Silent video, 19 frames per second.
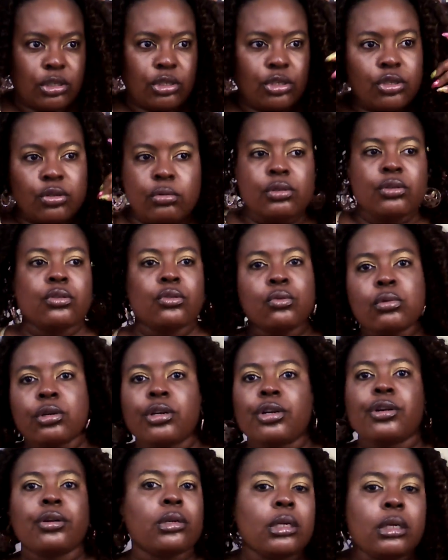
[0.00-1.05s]
just two little
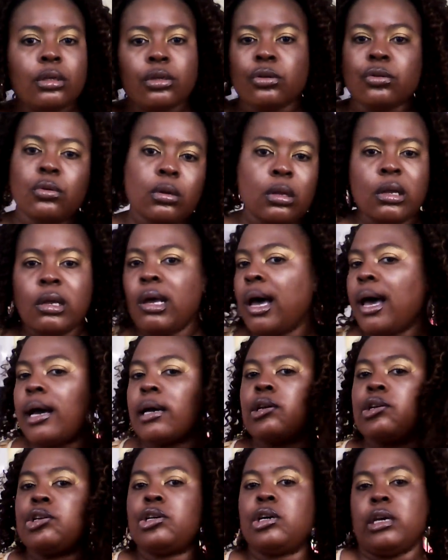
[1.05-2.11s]
curly little,
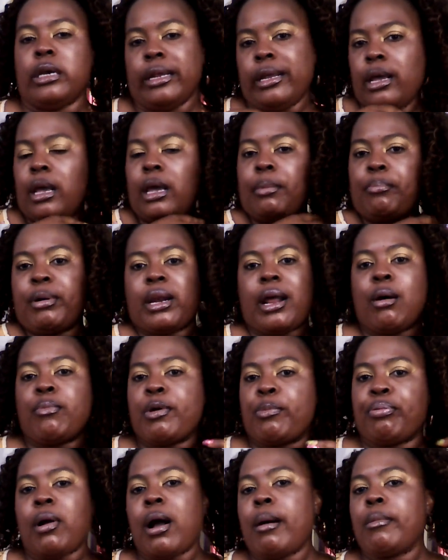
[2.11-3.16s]
I could. But I
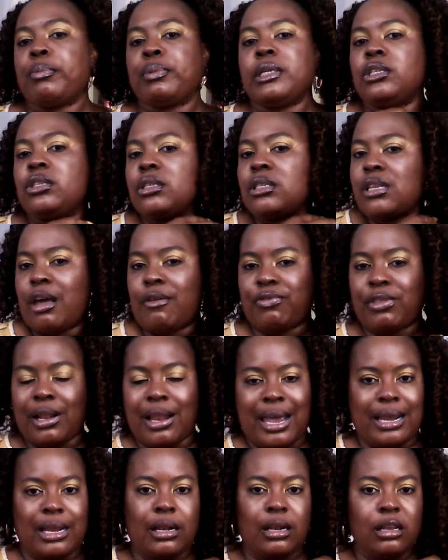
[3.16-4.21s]
would probably just have to,
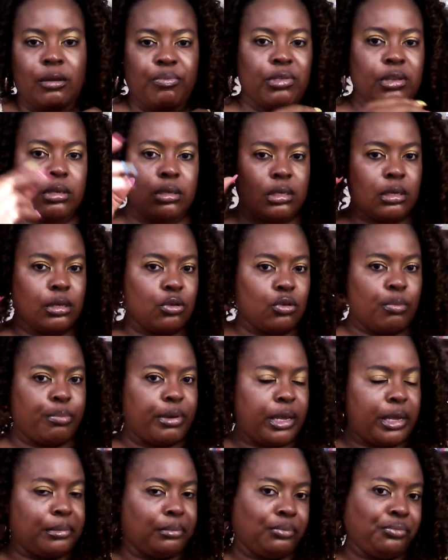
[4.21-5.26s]
like, clip this a little
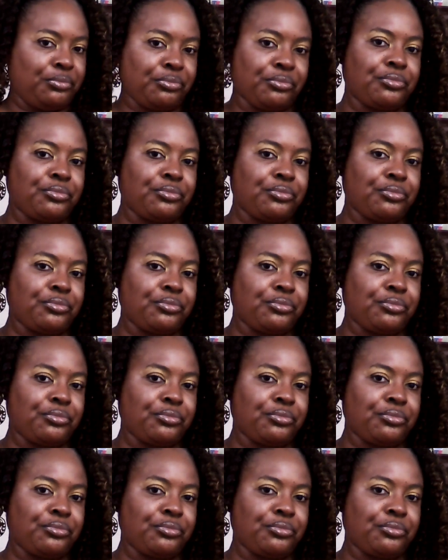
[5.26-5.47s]
bit,